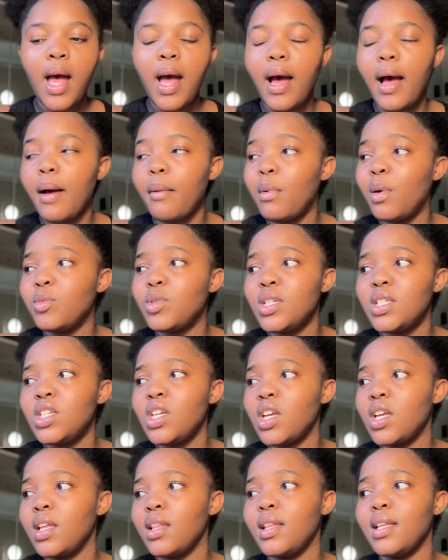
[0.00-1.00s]
I'm just
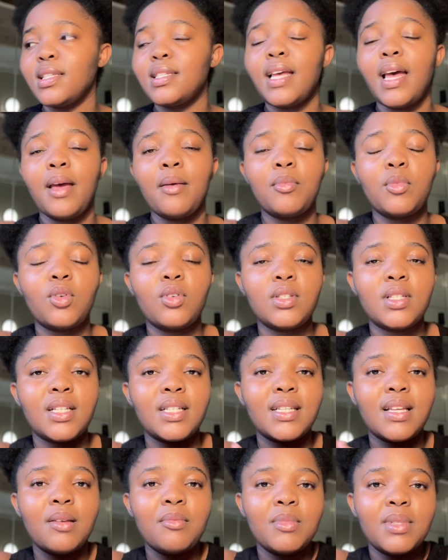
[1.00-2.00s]
checking the time because
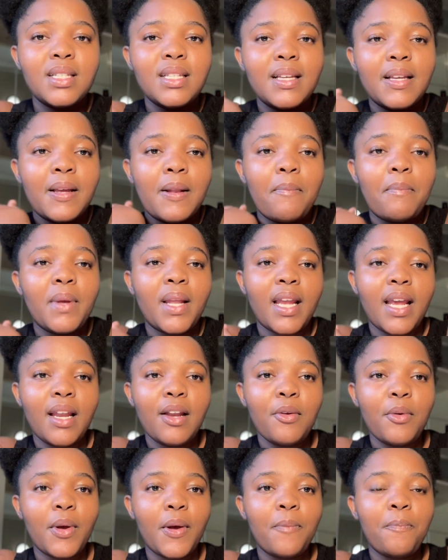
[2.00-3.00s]
I'm singing, but
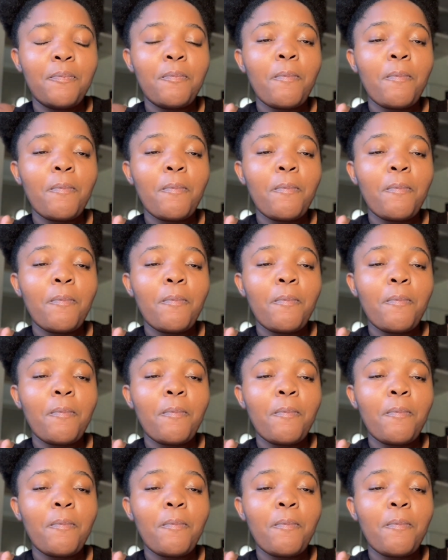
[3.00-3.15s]
anyway.